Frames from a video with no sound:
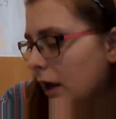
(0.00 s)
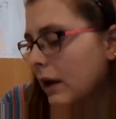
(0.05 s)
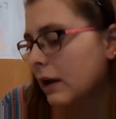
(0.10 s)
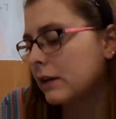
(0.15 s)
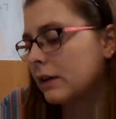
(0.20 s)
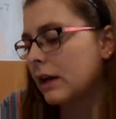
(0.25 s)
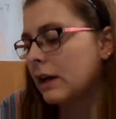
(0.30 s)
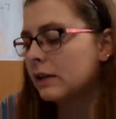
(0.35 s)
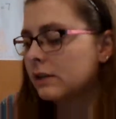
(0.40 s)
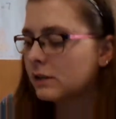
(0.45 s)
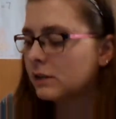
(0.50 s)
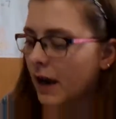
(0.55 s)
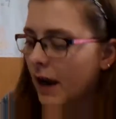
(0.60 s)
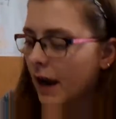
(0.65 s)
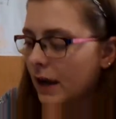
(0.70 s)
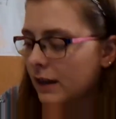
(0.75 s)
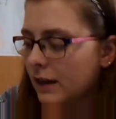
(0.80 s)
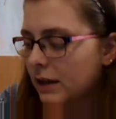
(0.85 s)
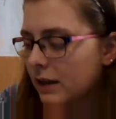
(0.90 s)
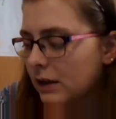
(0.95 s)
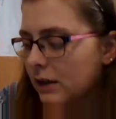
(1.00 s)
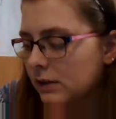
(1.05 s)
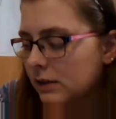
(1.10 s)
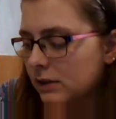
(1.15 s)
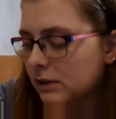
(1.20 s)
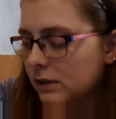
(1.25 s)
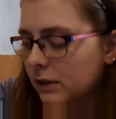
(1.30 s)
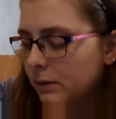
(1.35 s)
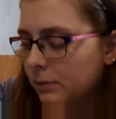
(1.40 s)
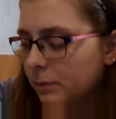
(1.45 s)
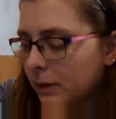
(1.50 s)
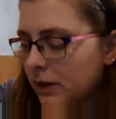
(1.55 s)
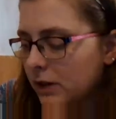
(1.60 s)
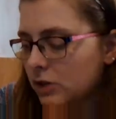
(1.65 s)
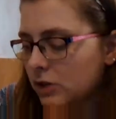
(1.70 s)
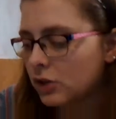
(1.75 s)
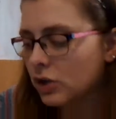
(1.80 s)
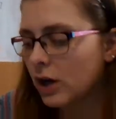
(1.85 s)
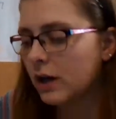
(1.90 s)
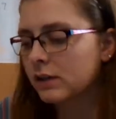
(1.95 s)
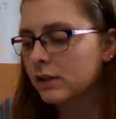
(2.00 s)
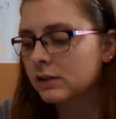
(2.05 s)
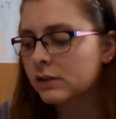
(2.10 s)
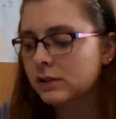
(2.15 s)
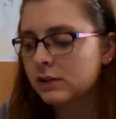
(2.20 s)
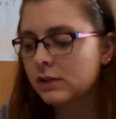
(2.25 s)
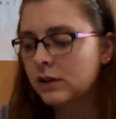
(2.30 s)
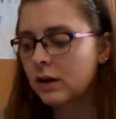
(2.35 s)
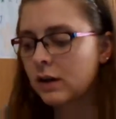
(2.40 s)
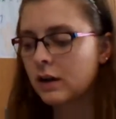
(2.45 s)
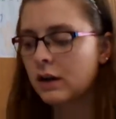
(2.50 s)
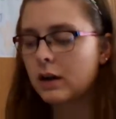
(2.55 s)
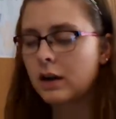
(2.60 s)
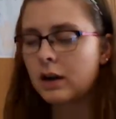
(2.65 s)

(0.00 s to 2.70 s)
And a tally is simply just